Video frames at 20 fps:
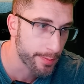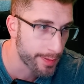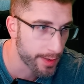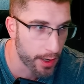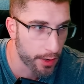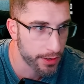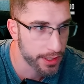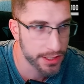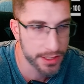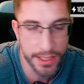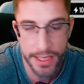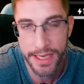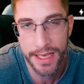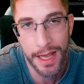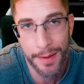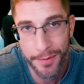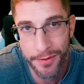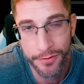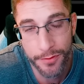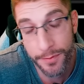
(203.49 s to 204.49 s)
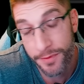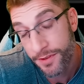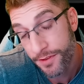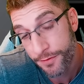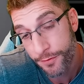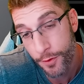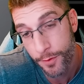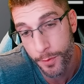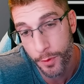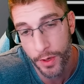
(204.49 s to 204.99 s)
But honestly, coming from
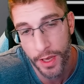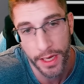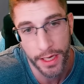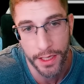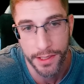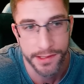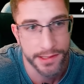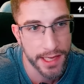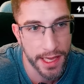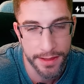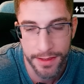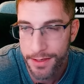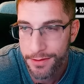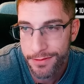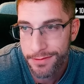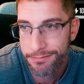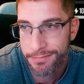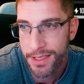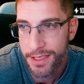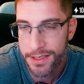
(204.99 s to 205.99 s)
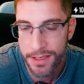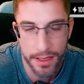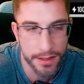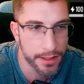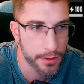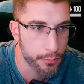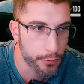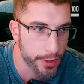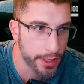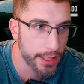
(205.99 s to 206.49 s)
eFootball, like I said, there's
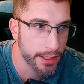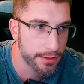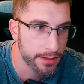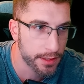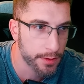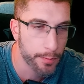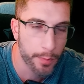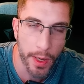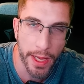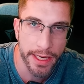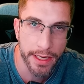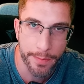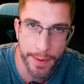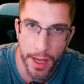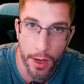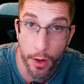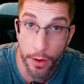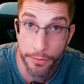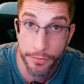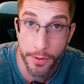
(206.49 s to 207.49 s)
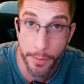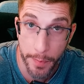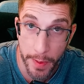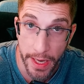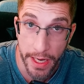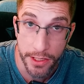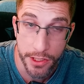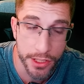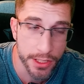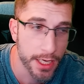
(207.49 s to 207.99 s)
nothing really to complain about off the
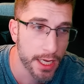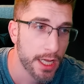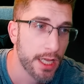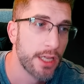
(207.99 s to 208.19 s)
pitch.